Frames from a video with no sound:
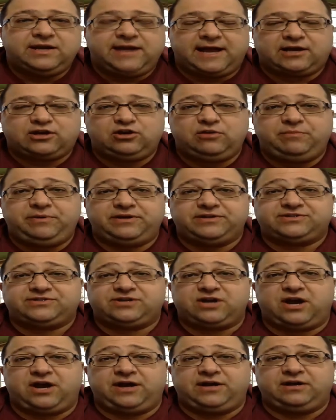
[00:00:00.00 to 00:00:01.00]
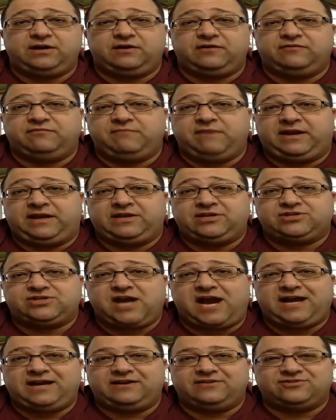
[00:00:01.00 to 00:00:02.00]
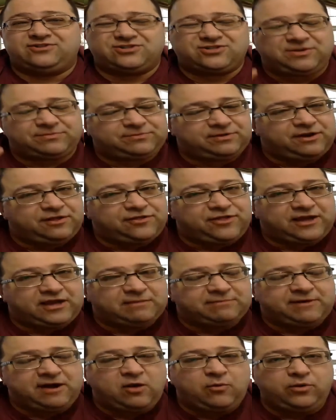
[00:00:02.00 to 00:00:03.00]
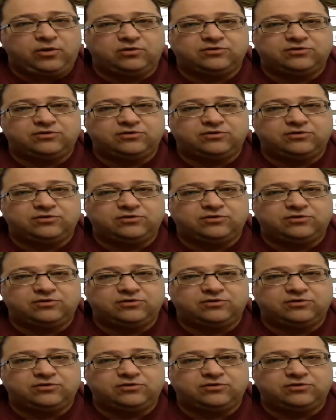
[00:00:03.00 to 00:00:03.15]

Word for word: That could be a sign of meningitis. Just something to think about.